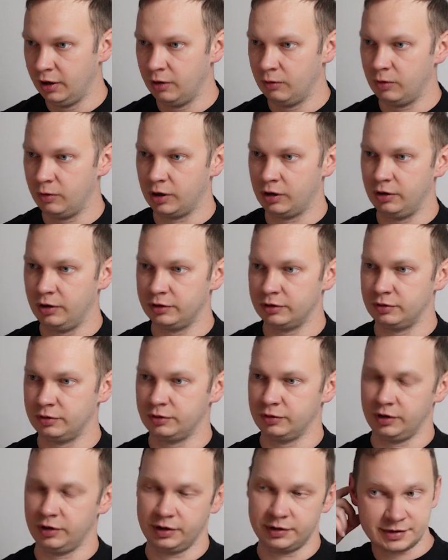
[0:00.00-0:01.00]
we're going
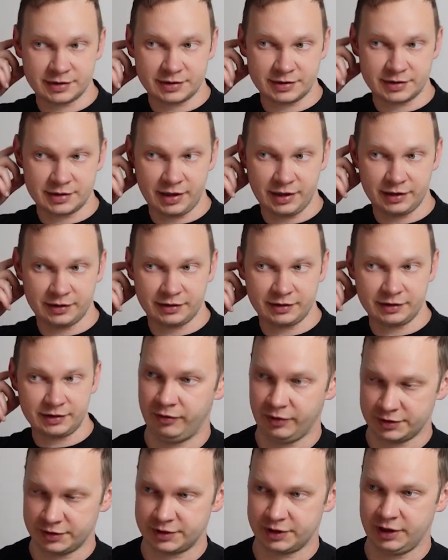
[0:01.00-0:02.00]
to set
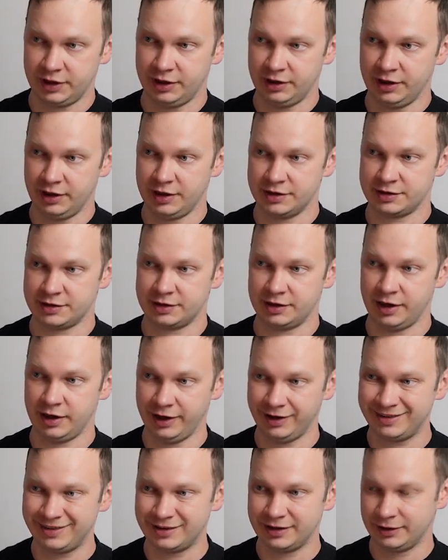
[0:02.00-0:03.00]
first key as
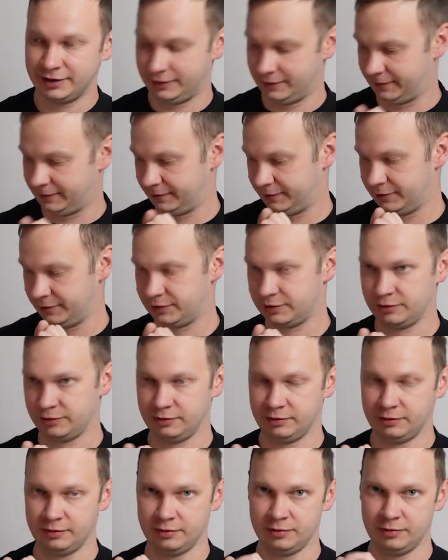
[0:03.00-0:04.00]
get,
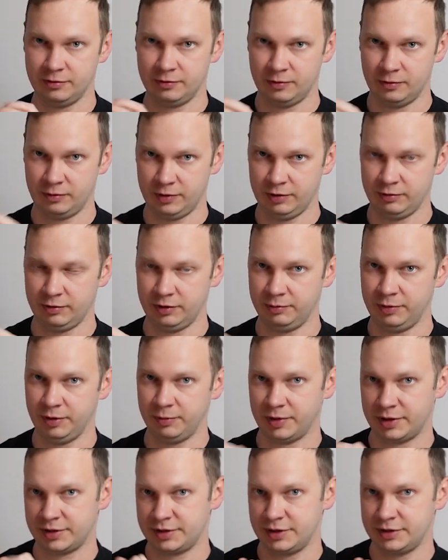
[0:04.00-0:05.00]
so we will be
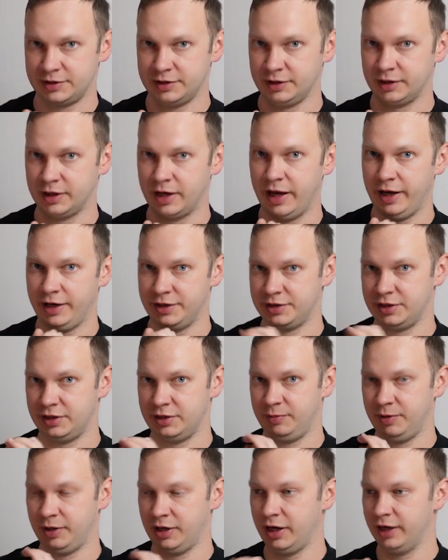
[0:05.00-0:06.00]
processing
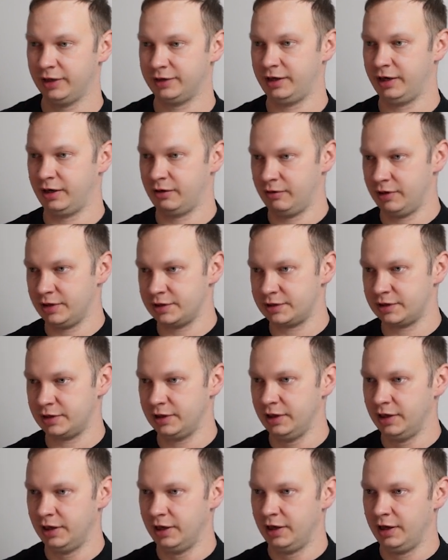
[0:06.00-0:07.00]
HTTP GET request,
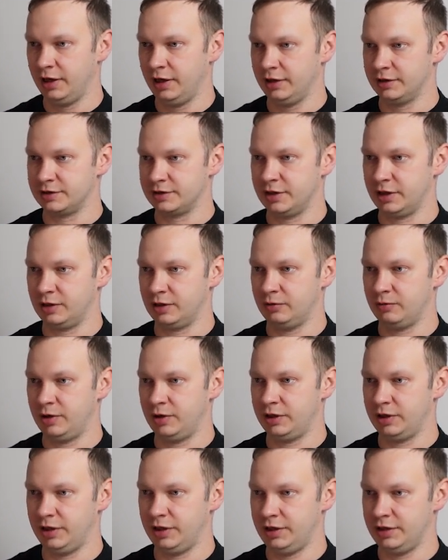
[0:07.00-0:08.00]
And second
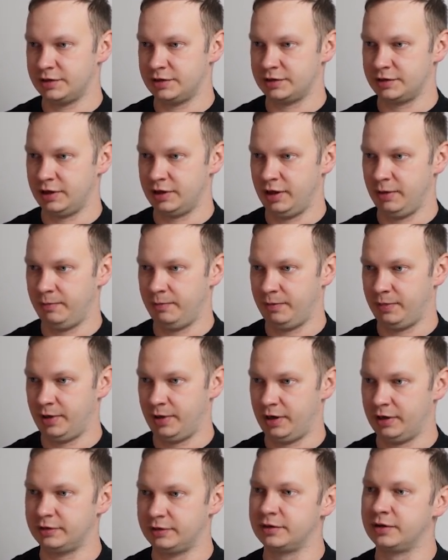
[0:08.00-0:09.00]
one is a
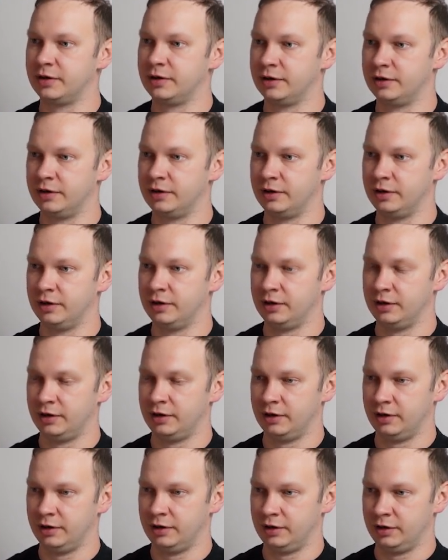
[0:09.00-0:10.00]
path,
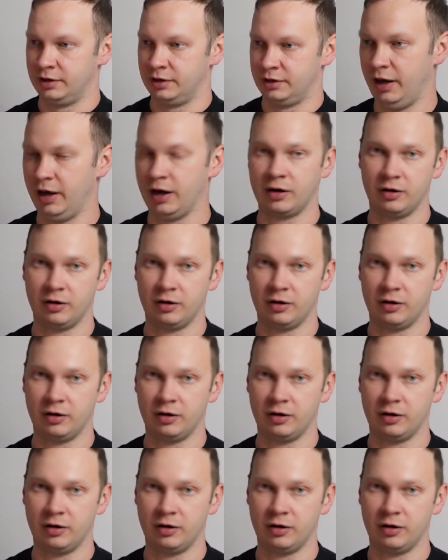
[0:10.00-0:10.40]
a